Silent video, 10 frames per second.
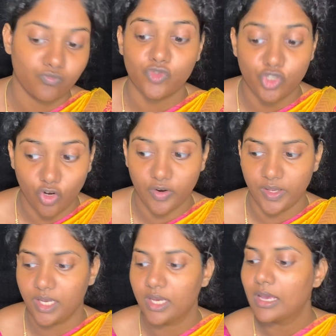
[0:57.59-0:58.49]
sorry,
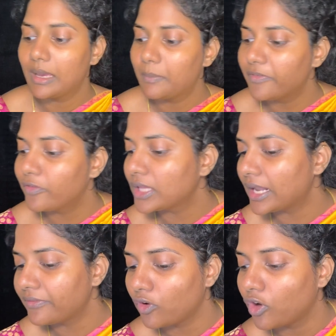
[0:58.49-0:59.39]
before that
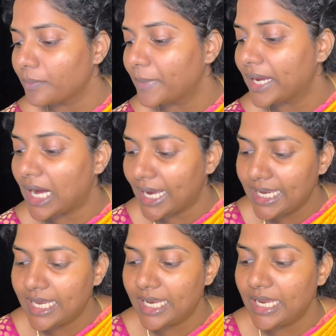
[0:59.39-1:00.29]
I forgot my eye
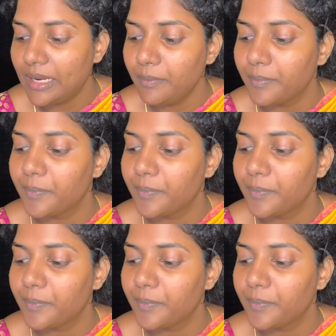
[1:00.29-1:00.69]
cream.